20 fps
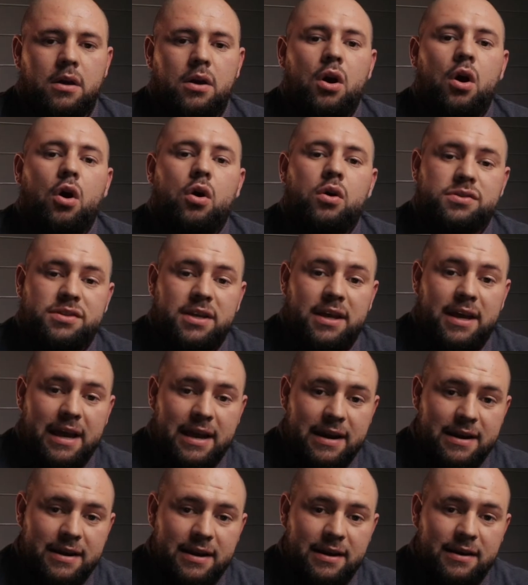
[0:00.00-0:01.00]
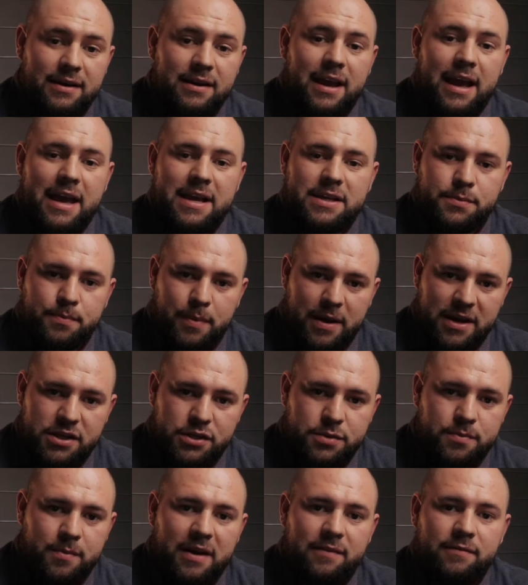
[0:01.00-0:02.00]
Jose Herner, a
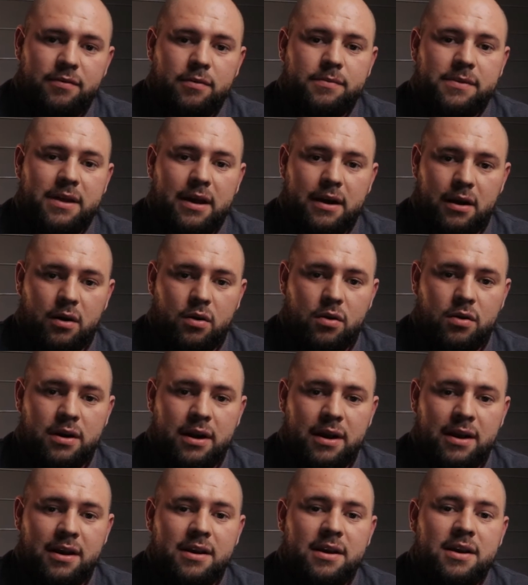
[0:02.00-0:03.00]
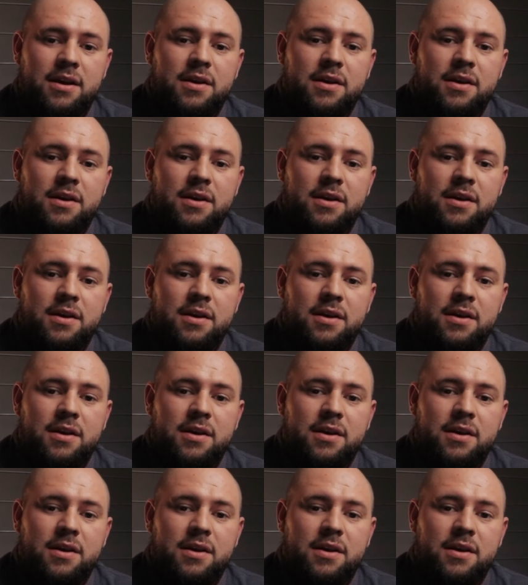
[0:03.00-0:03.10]
Spanish man from Tarragona,